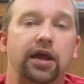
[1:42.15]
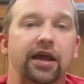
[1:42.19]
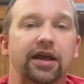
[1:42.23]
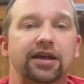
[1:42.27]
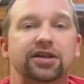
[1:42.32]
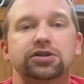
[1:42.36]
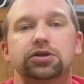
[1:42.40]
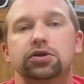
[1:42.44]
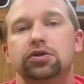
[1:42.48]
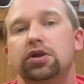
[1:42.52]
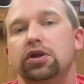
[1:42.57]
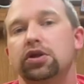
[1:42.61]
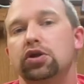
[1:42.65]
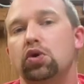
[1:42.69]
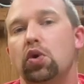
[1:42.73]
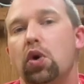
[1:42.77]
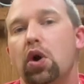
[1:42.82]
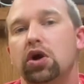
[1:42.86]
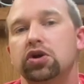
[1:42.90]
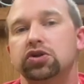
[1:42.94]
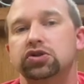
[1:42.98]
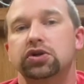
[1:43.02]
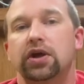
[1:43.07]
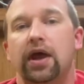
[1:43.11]
And so then you
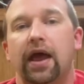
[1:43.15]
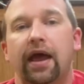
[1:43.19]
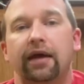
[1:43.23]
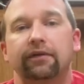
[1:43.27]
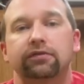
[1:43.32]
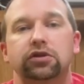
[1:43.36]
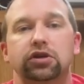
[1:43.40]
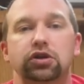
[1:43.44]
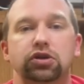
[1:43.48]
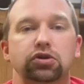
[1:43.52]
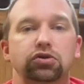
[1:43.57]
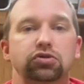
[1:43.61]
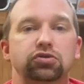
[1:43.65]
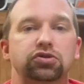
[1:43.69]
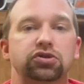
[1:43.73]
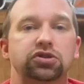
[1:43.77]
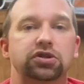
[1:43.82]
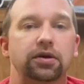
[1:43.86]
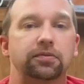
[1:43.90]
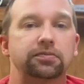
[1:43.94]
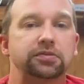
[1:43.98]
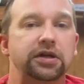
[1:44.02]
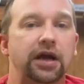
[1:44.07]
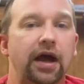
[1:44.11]
also have to use
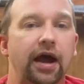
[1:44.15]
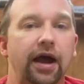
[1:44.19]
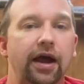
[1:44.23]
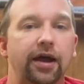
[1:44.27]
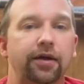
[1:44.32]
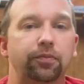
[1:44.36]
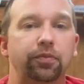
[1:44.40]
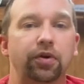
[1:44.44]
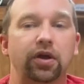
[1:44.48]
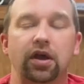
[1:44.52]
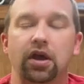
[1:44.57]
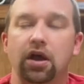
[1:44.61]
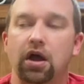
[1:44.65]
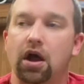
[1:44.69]
some type